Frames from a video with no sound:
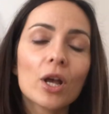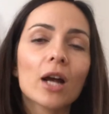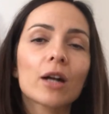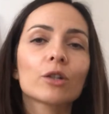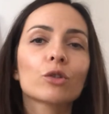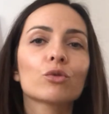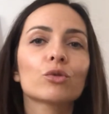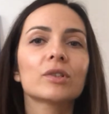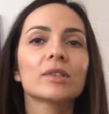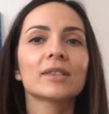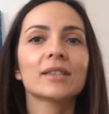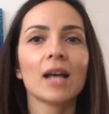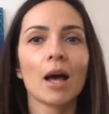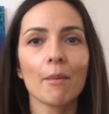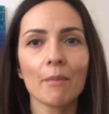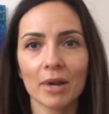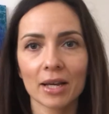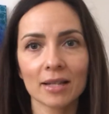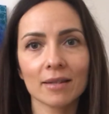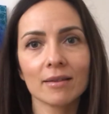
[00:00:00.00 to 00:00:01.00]
we are to
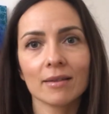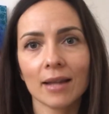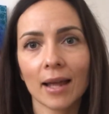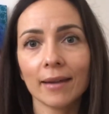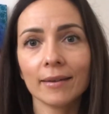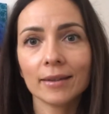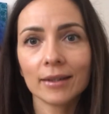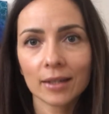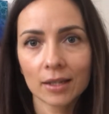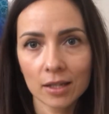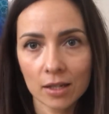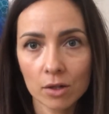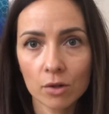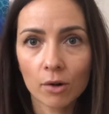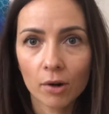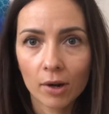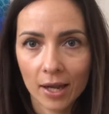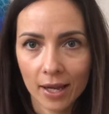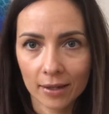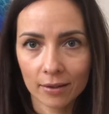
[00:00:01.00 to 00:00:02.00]
some extent
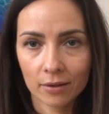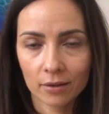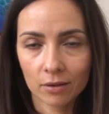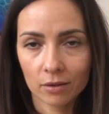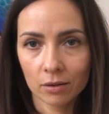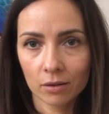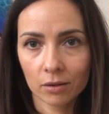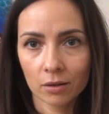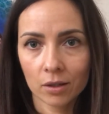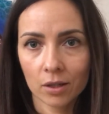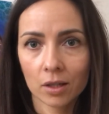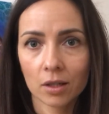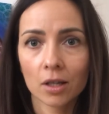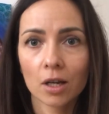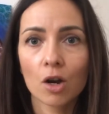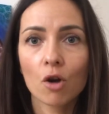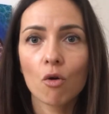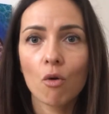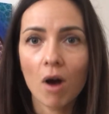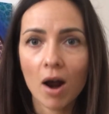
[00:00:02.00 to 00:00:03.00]
isolated in
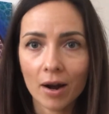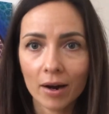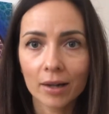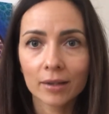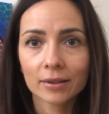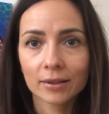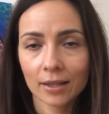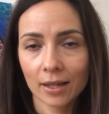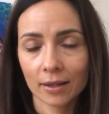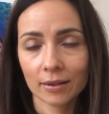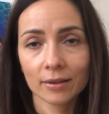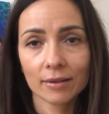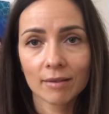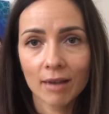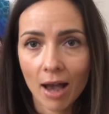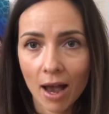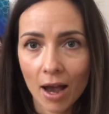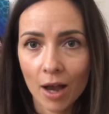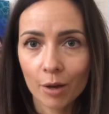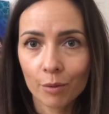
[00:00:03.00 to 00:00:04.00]
a quarantine
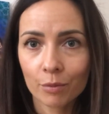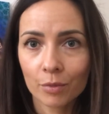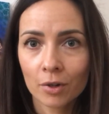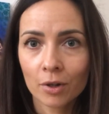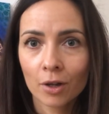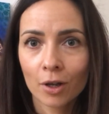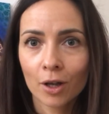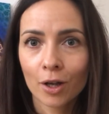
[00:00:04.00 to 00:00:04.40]
time,